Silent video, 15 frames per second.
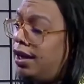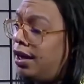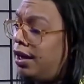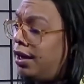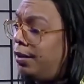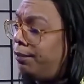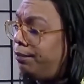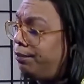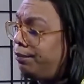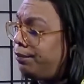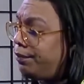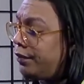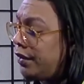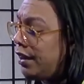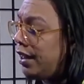Um,
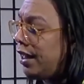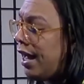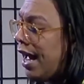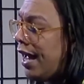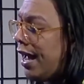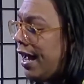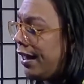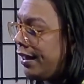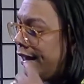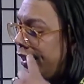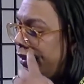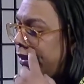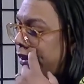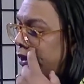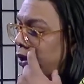I, I
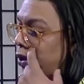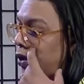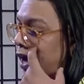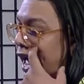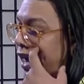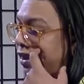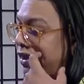get the whole um,